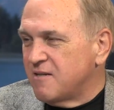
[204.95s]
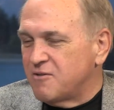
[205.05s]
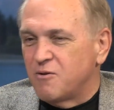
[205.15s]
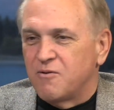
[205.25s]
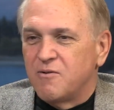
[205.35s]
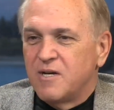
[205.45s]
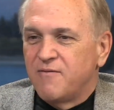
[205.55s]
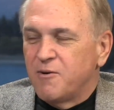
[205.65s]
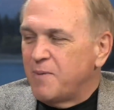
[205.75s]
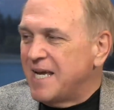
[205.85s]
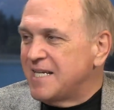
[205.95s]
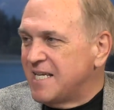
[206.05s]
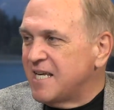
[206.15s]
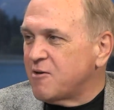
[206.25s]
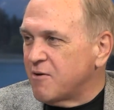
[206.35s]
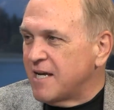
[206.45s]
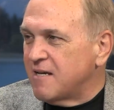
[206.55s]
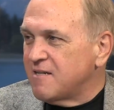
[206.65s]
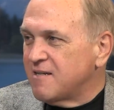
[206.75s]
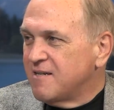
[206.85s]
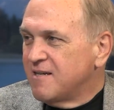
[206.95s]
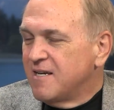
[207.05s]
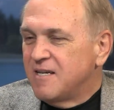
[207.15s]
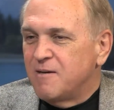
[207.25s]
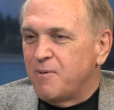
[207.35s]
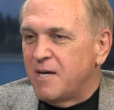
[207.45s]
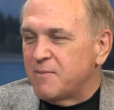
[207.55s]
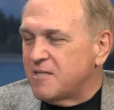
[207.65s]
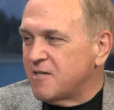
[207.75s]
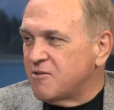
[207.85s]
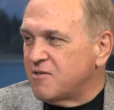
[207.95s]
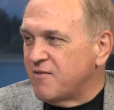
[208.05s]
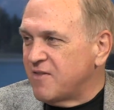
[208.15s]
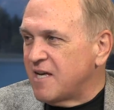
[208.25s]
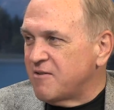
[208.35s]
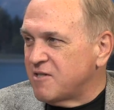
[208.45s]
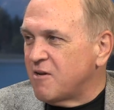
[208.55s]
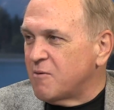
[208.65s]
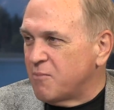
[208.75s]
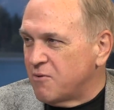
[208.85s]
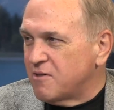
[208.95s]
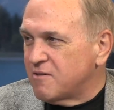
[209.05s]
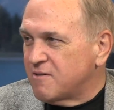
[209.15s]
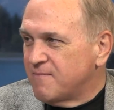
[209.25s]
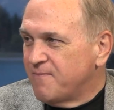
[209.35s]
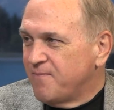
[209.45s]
So if you're paying 10 grand, you pay them a six or $7,000 bonus.